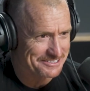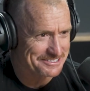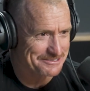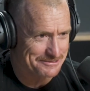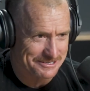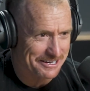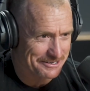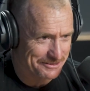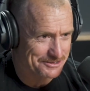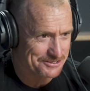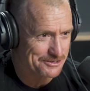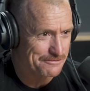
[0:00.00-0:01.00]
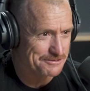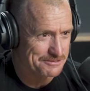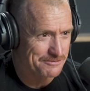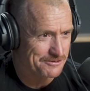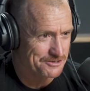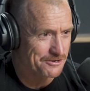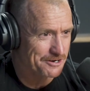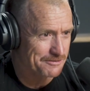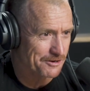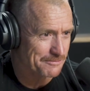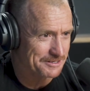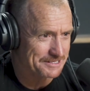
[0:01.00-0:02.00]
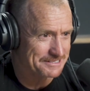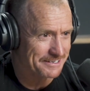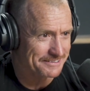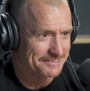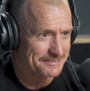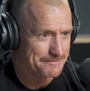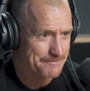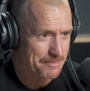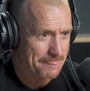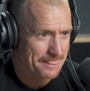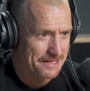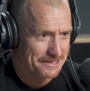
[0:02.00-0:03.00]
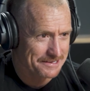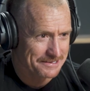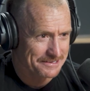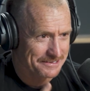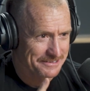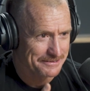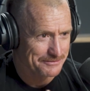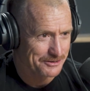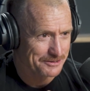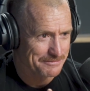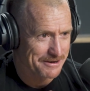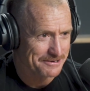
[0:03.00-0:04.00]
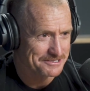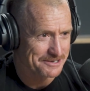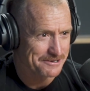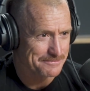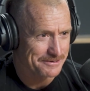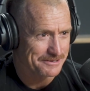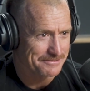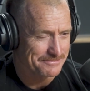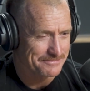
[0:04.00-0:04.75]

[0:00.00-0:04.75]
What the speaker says: that's under the surface trying to not be detected. And they've got the periscope up.